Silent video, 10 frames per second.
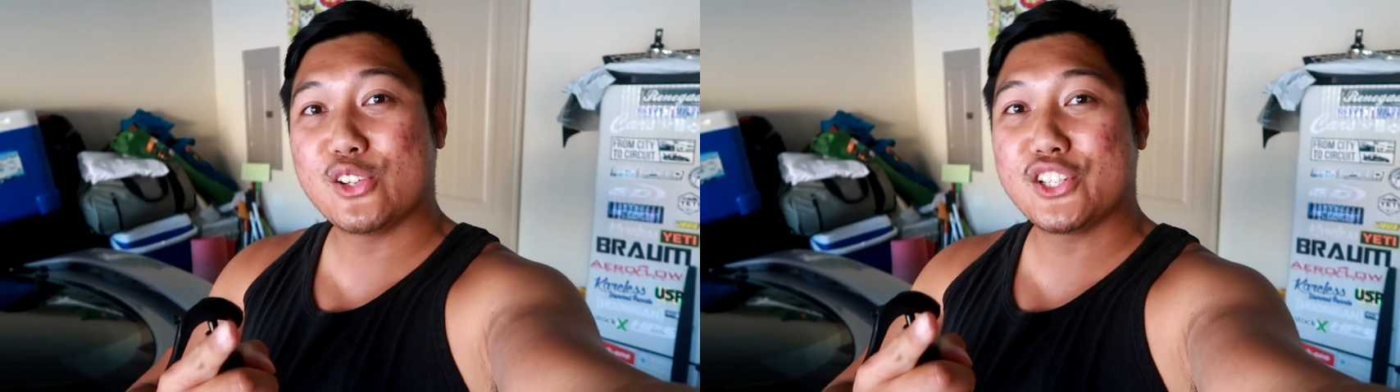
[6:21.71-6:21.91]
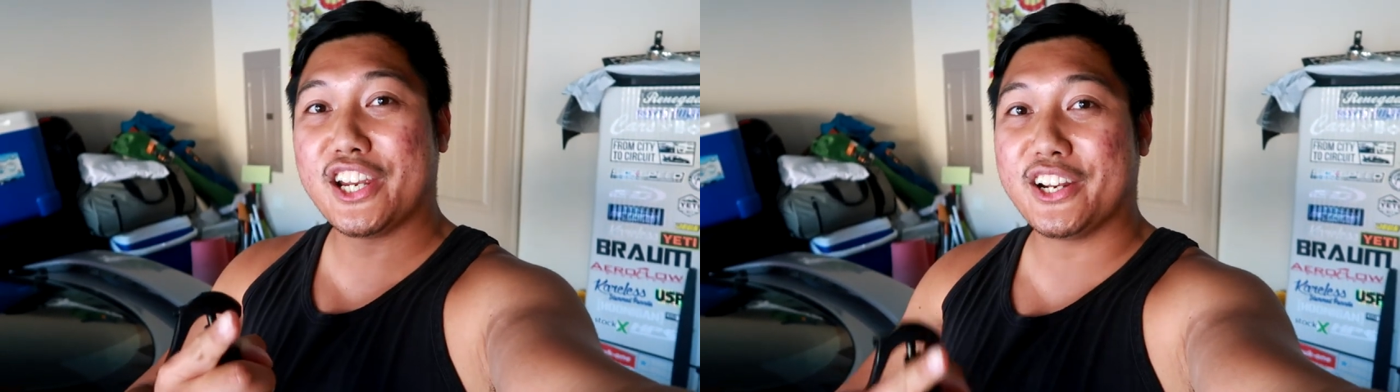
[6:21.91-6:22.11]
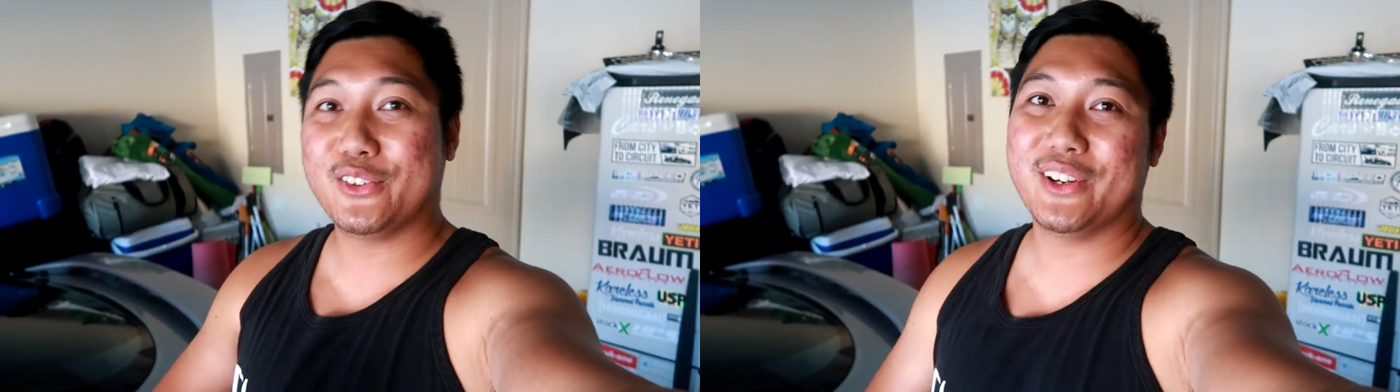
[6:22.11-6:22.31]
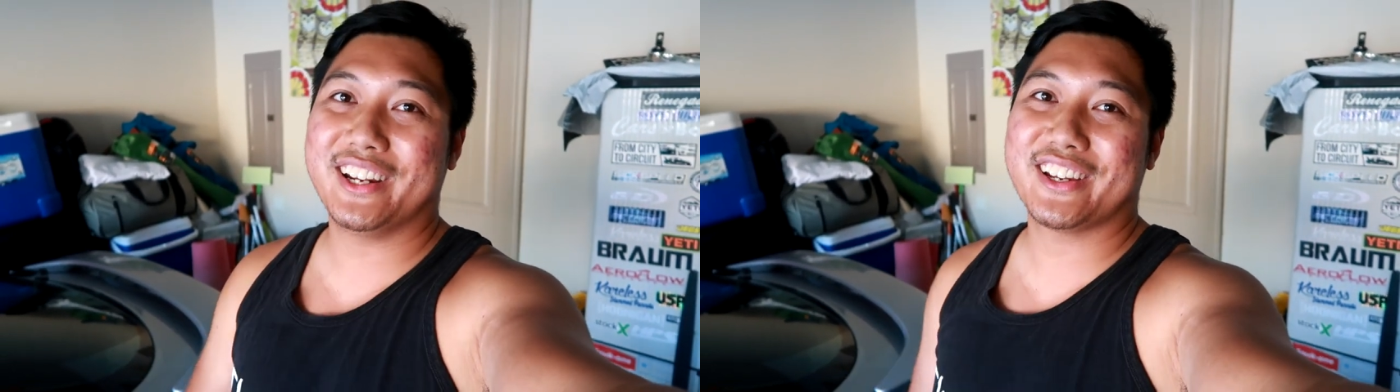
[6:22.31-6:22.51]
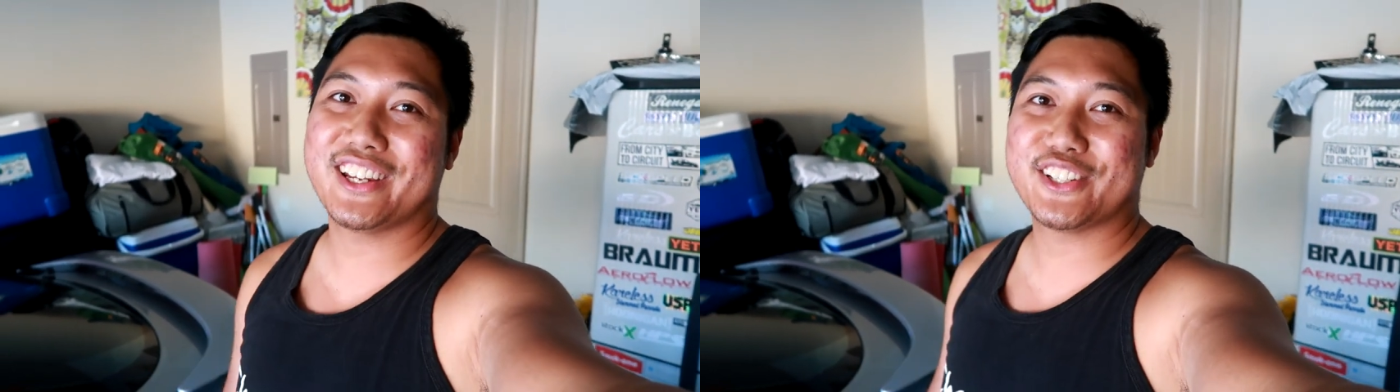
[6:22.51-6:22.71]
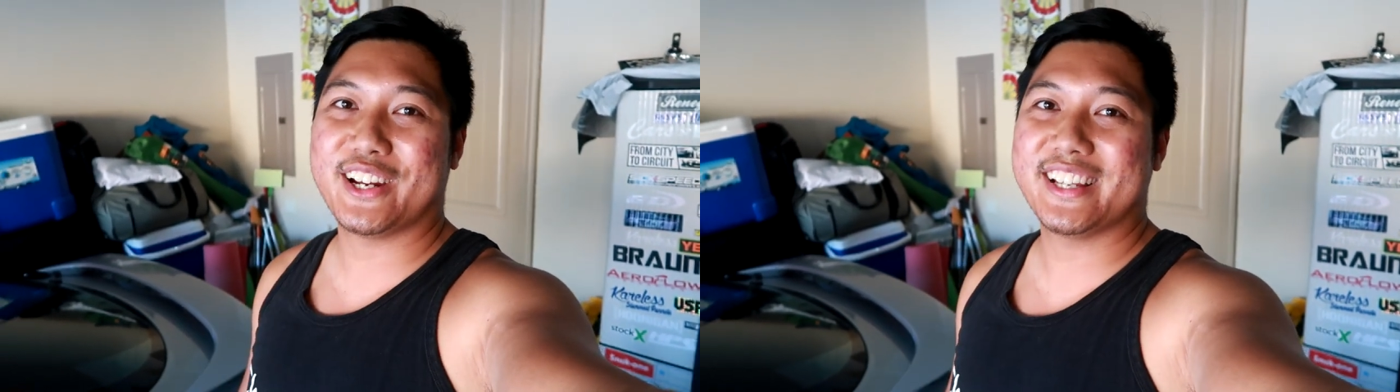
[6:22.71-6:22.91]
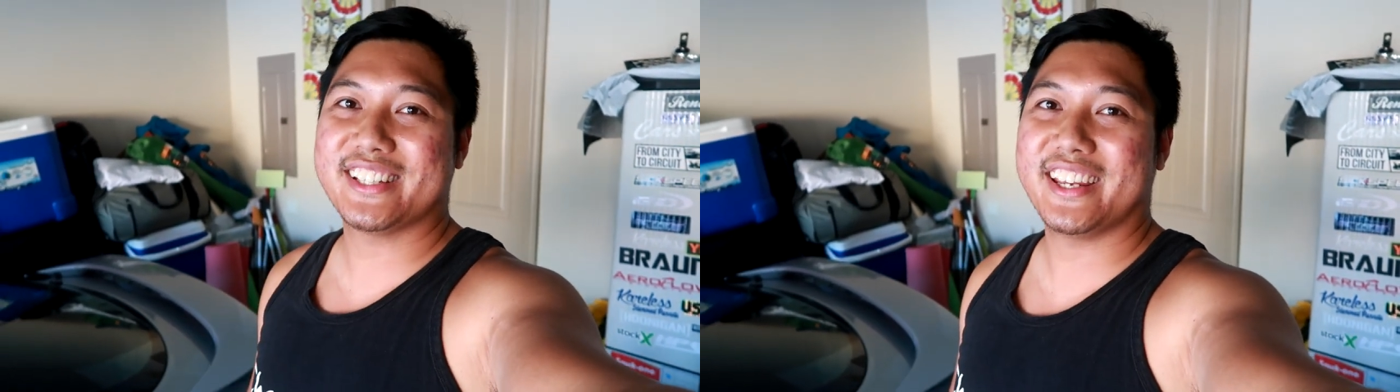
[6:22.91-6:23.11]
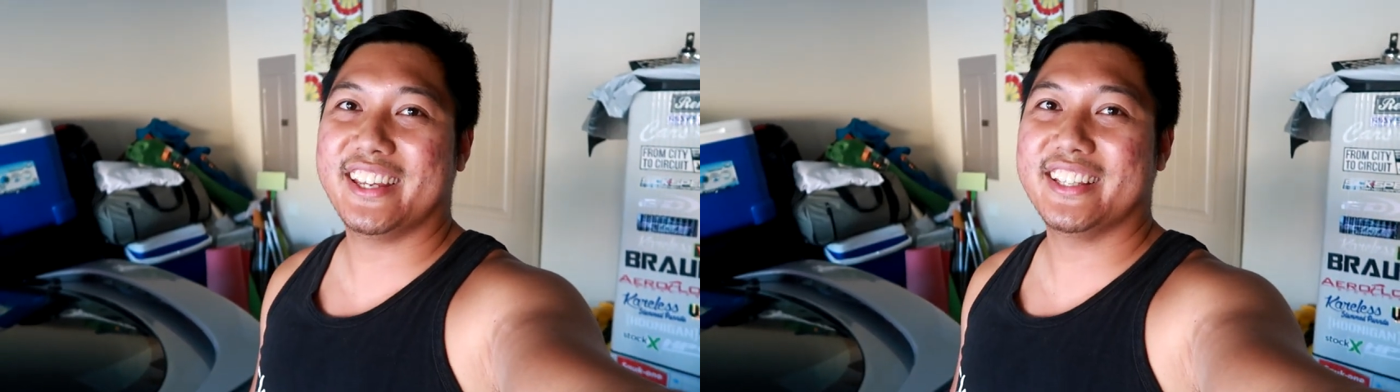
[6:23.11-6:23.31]
to the channel, and I'll catch you
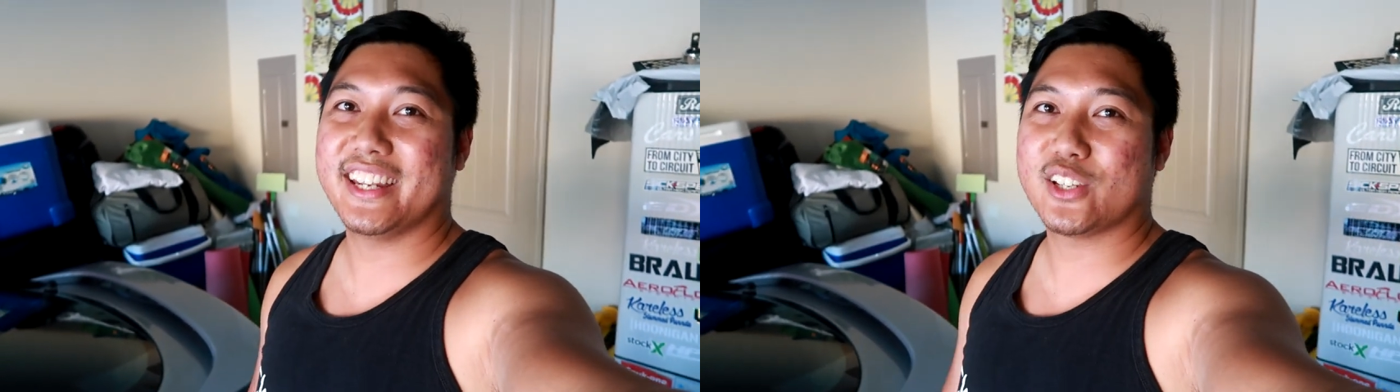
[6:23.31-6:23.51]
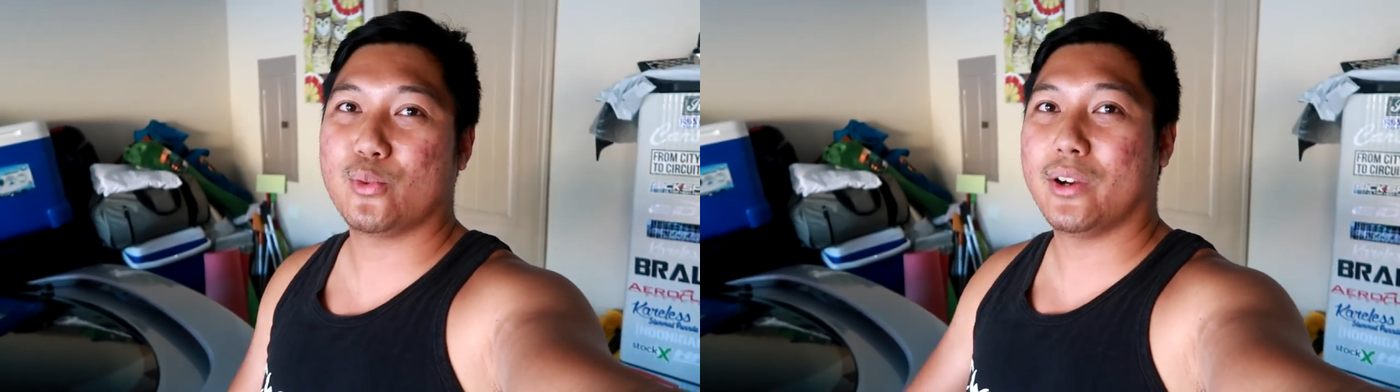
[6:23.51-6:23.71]
guys in the next